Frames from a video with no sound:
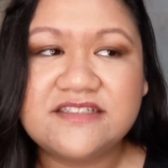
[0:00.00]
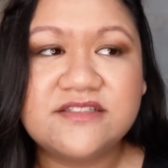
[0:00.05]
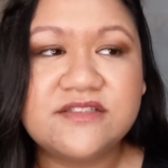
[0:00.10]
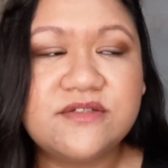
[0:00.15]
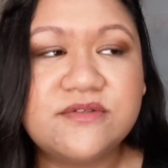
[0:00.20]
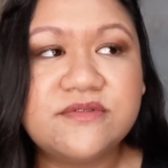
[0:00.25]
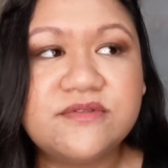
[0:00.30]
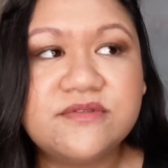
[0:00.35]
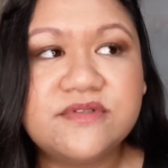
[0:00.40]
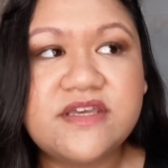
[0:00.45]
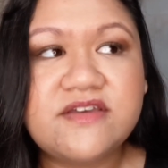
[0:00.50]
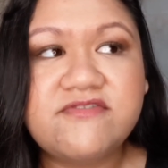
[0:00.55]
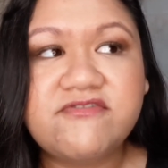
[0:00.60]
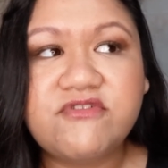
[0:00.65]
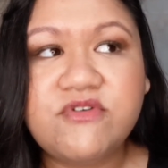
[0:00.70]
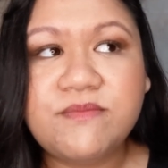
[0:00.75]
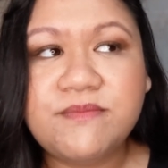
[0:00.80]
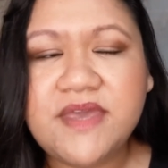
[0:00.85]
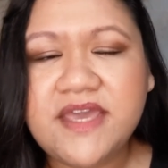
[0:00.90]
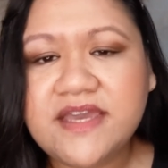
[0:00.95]
So
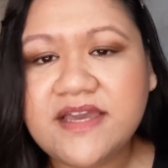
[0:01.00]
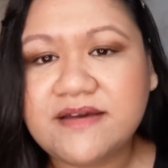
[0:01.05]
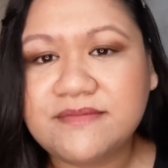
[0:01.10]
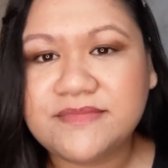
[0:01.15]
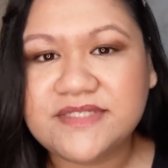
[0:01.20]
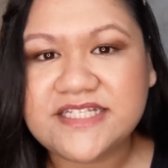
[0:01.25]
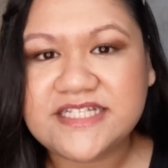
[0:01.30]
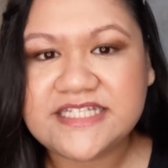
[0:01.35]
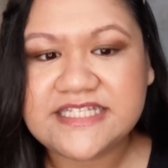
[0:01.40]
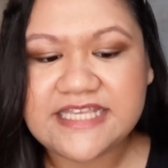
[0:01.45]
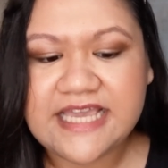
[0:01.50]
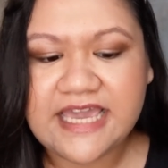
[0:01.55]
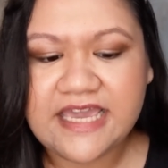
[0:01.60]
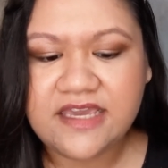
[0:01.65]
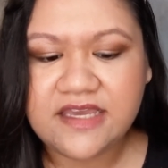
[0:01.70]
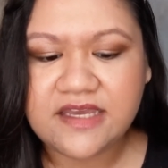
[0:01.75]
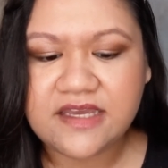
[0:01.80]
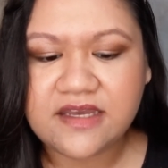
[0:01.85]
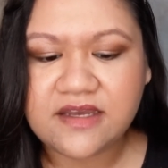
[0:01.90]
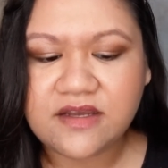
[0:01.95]
if we make a
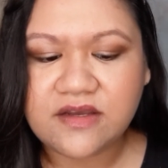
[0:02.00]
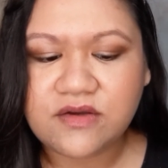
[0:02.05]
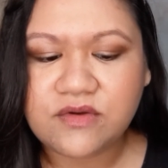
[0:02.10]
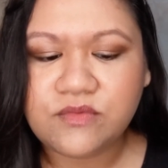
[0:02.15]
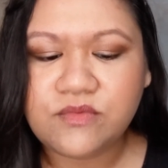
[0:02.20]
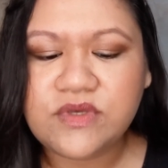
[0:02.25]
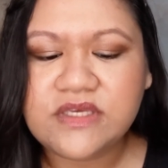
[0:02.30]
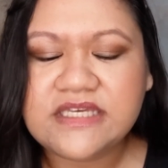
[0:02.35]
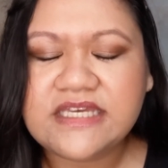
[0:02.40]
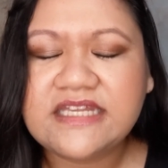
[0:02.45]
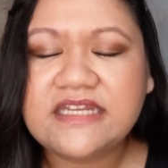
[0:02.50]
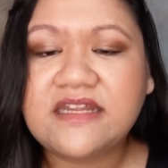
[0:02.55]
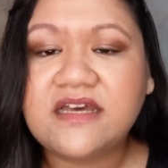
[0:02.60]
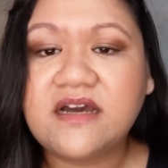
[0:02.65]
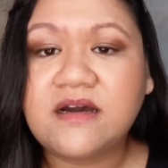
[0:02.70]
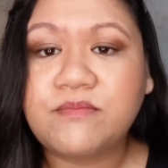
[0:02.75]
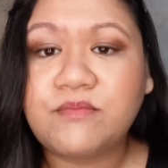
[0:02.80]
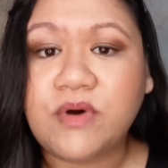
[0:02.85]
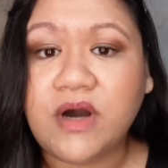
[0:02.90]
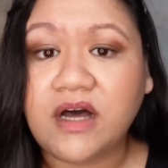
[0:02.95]
mistake, we can
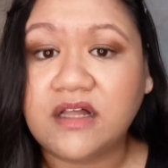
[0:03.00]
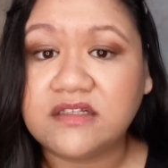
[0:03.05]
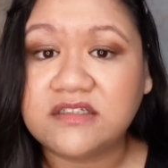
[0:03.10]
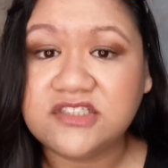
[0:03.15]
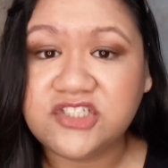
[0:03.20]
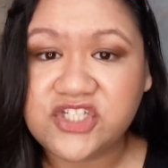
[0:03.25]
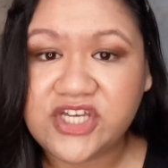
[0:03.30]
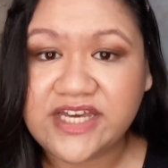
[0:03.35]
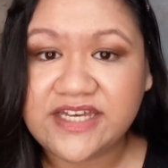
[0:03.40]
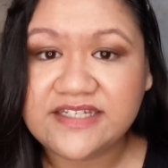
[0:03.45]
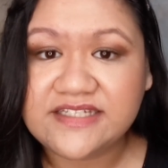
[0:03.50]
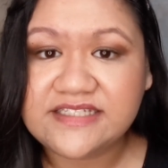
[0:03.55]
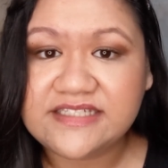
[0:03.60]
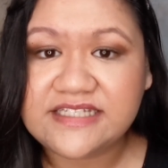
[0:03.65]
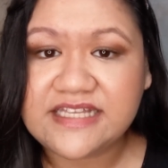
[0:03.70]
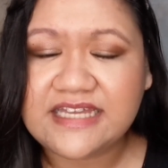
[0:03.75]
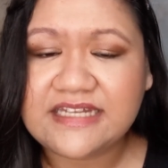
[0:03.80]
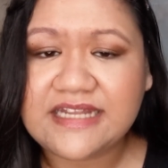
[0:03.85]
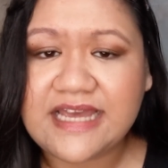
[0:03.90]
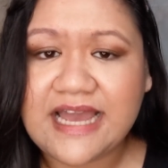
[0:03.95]

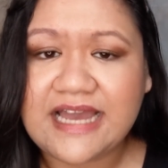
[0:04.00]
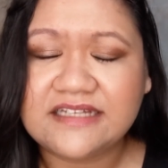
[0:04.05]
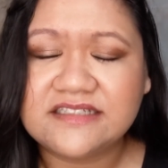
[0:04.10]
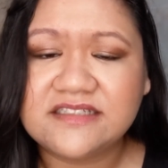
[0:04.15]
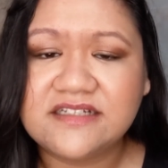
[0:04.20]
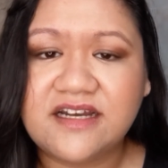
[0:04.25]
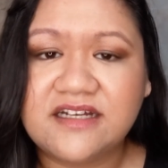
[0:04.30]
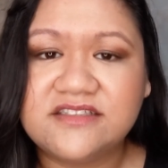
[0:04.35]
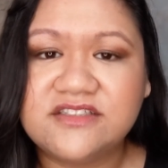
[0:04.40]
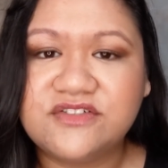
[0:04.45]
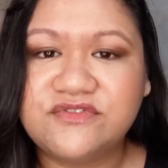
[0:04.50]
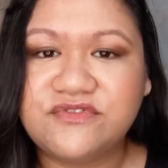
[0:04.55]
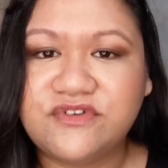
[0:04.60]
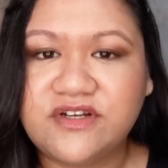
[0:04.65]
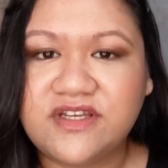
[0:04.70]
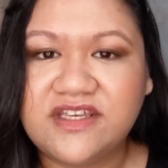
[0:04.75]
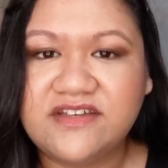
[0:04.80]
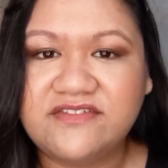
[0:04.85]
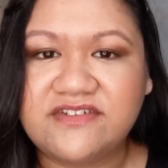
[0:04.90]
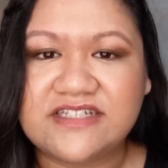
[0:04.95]
apologize and ask God to
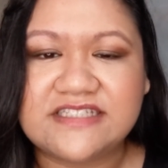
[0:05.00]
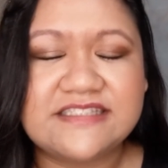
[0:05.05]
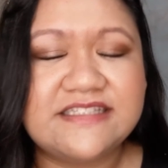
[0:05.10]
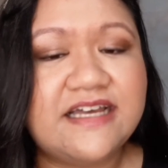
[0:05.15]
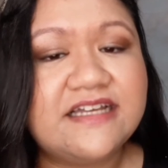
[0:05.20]
forgive us.